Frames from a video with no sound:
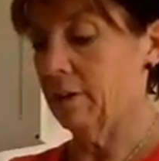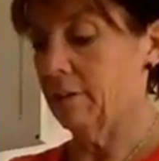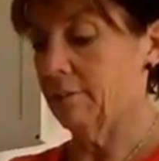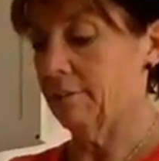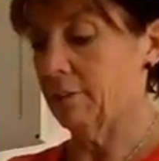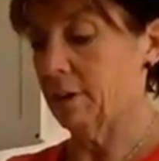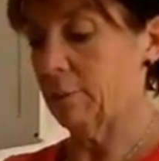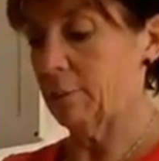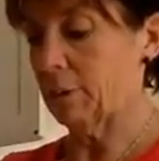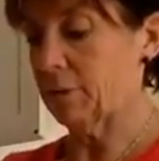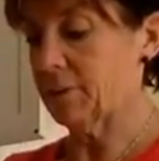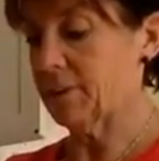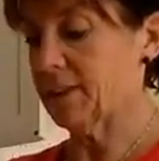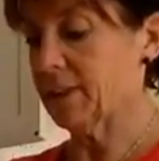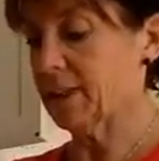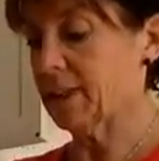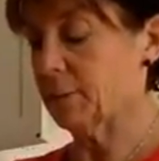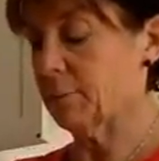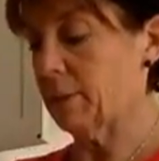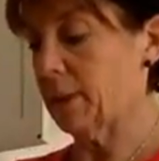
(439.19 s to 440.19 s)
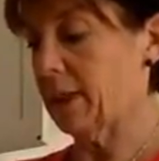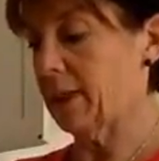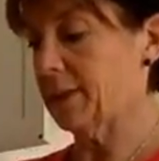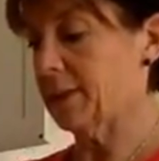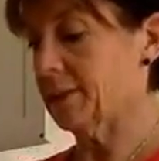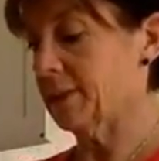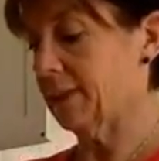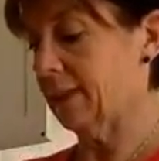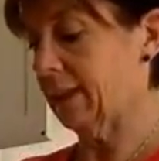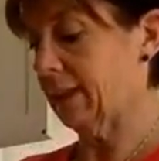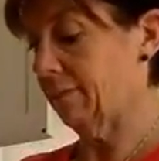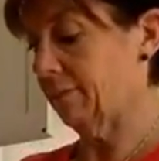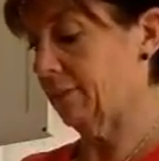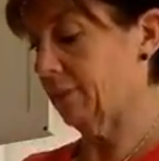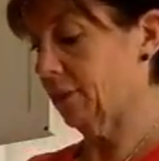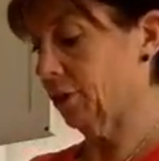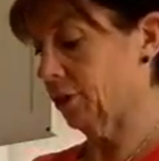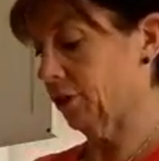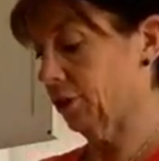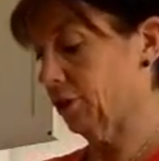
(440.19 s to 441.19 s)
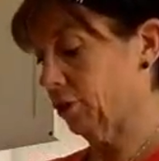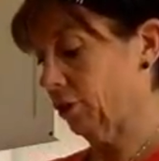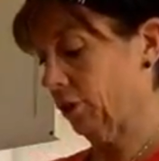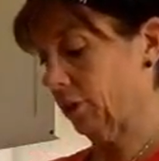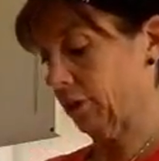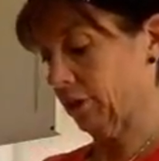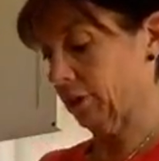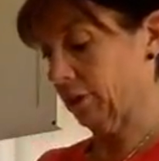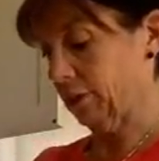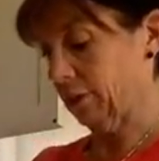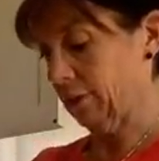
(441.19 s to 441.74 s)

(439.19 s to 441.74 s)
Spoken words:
for about 6 minutes to give it a good cook.